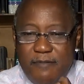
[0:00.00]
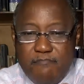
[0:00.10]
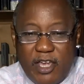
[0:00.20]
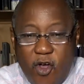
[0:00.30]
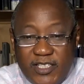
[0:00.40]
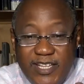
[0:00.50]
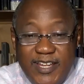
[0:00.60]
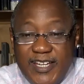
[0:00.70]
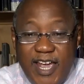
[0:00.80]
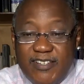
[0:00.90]
Because he
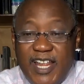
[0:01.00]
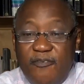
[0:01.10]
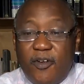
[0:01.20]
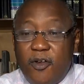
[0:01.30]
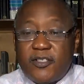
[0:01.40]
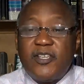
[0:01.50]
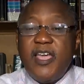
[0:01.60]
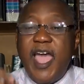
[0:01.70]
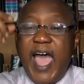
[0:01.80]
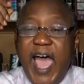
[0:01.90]
laid down his life for us.
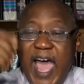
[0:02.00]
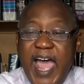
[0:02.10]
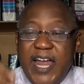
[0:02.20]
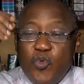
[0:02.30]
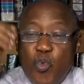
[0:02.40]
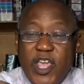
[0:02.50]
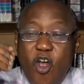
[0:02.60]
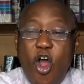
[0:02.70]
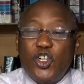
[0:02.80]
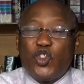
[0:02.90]
And we
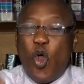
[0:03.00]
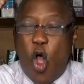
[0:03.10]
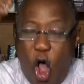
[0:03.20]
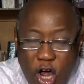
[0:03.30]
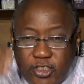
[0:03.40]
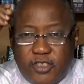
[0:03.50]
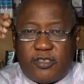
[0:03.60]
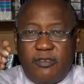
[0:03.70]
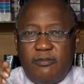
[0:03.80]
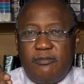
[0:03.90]
also
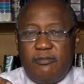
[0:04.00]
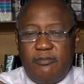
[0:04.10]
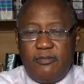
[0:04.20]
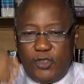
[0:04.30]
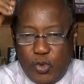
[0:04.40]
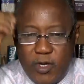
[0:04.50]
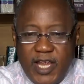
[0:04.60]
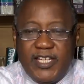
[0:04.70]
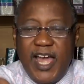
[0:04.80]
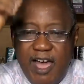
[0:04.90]
ought to
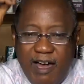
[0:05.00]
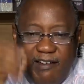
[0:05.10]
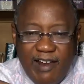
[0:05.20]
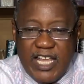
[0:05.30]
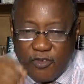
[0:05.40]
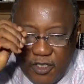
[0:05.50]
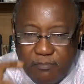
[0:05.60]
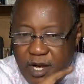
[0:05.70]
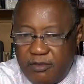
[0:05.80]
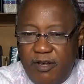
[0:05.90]
lay down our lives for the
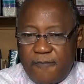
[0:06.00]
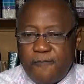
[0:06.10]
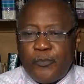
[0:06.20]
brethren.